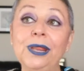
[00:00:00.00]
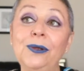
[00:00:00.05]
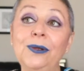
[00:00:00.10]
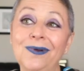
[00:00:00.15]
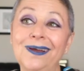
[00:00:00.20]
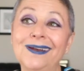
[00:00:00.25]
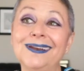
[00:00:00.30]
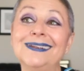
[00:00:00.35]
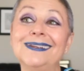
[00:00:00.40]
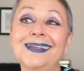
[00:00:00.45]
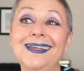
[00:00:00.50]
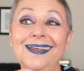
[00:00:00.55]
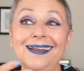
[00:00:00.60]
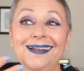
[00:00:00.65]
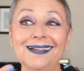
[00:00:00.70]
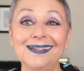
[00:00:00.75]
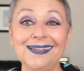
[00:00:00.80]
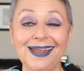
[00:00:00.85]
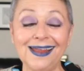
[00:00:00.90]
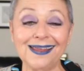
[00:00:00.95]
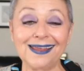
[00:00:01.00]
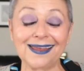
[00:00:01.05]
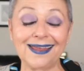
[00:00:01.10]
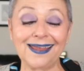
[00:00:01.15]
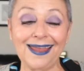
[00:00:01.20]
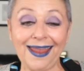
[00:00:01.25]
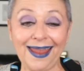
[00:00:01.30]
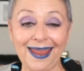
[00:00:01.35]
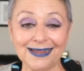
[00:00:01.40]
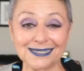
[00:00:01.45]
want to like
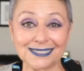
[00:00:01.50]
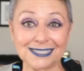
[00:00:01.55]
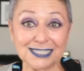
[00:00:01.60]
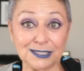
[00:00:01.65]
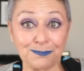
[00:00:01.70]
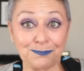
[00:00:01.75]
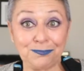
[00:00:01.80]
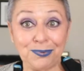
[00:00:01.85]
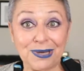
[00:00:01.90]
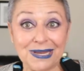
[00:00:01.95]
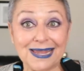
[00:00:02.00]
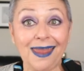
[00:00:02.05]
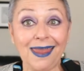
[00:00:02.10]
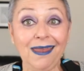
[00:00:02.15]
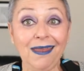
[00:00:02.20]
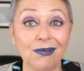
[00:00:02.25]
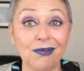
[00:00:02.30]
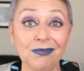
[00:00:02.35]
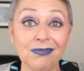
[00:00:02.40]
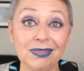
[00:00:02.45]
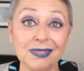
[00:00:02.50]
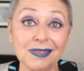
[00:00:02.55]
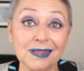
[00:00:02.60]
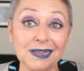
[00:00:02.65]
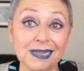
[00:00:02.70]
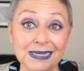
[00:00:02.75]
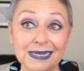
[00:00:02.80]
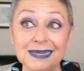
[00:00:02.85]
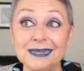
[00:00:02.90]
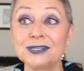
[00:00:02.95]
uh, speak
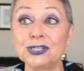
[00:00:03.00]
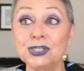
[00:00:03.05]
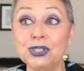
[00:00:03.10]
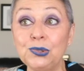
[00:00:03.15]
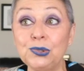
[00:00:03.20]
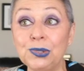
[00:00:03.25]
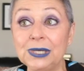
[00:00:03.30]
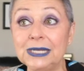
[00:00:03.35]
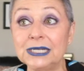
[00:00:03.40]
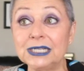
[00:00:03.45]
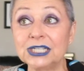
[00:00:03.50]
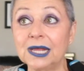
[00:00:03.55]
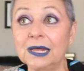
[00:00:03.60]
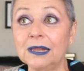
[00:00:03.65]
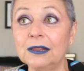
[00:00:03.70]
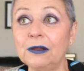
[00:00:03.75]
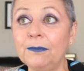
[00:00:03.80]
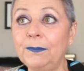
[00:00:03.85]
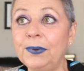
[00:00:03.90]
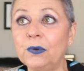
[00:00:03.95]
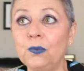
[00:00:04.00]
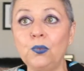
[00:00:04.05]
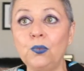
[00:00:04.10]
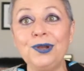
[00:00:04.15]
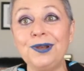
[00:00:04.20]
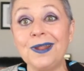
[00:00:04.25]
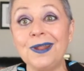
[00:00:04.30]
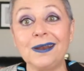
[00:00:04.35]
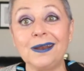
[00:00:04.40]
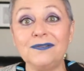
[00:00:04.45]
healthily to each other, but
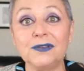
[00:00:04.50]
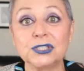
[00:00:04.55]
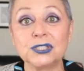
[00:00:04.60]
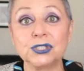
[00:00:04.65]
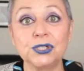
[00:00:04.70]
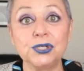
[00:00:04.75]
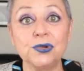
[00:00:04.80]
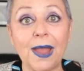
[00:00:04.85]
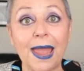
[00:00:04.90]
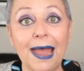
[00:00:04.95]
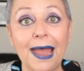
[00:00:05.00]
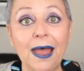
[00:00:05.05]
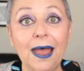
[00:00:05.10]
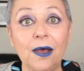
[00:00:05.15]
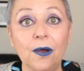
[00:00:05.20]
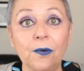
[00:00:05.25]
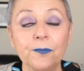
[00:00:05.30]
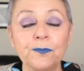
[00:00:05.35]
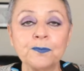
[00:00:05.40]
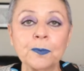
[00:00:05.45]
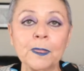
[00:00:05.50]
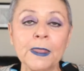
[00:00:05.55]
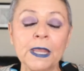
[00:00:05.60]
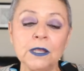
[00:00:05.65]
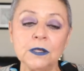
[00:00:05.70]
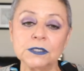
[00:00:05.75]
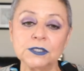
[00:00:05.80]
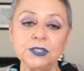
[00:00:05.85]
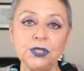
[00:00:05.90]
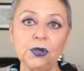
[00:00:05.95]
none of us knew how.
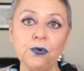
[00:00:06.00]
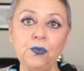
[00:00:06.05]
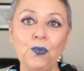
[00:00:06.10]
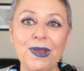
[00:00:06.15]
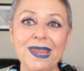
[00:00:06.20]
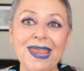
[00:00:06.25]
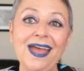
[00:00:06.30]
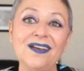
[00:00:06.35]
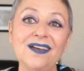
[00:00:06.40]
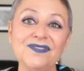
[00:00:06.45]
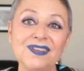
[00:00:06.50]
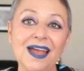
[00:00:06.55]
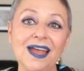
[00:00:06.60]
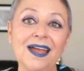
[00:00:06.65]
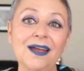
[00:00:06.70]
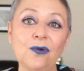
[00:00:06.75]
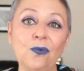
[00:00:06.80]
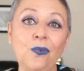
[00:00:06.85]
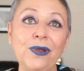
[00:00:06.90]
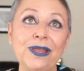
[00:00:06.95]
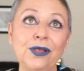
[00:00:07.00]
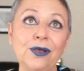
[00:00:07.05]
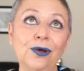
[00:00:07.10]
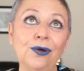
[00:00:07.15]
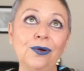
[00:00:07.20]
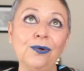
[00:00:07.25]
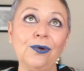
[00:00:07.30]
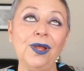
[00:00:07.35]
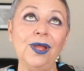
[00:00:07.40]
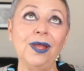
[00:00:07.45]
So we have done we
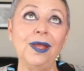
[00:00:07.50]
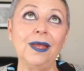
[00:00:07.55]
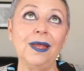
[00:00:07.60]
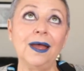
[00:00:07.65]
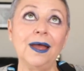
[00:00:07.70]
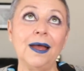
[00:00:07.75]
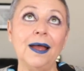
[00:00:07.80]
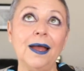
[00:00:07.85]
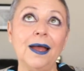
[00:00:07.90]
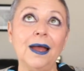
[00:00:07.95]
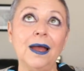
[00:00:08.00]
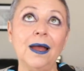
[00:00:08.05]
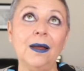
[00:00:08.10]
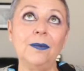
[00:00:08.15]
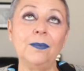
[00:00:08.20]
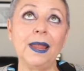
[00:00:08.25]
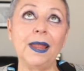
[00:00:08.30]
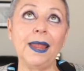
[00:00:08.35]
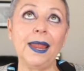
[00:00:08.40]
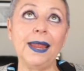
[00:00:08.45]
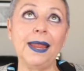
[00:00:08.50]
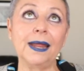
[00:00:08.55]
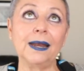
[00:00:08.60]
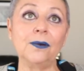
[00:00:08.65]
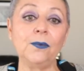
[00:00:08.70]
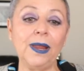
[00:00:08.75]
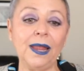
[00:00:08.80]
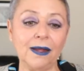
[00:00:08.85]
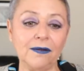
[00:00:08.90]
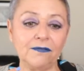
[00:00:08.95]
go um,
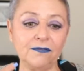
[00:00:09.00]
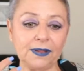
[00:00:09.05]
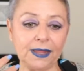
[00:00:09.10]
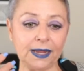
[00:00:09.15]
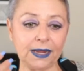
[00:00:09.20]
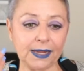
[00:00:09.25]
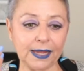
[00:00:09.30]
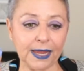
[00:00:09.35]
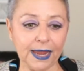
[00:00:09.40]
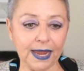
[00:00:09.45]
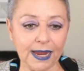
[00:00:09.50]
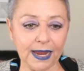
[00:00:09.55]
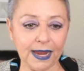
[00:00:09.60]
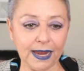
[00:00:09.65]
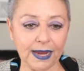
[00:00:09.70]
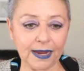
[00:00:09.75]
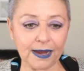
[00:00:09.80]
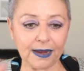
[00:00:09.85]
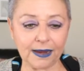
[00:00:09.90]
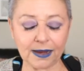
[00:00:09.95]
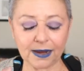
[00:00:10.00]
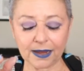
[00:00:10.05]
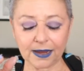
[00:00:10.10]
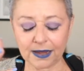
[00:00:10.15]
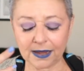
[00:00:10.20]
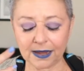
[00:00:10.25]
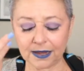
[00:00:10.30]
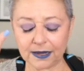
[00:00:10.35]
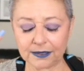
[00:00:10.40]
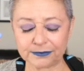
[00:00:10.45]
and we have like a
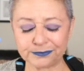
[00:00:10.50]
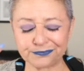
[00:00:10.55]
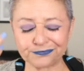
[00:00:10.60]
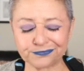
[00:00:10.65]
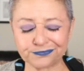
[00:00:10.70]
um,